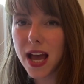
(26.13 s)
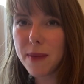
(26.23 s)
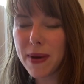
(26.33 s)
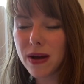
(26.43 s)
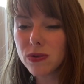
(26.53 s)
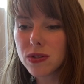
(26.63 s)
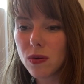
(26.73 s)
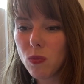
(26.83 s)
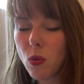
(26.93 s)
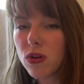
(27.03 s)
about
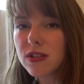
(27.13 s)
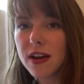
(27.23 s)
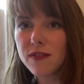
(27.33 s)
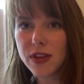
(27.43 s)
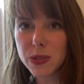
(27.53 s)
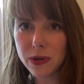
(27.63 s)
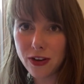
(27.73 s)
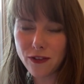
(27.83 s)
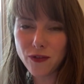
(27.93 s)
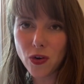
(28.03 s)
what kind of things we
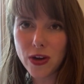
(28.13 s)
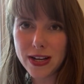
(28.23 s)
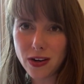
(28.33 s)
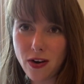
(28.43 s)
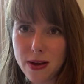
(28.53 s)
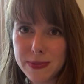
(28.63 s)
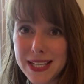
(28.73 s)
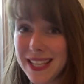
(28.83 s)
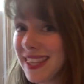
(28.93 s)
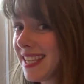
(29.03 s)
look for in a crime scene.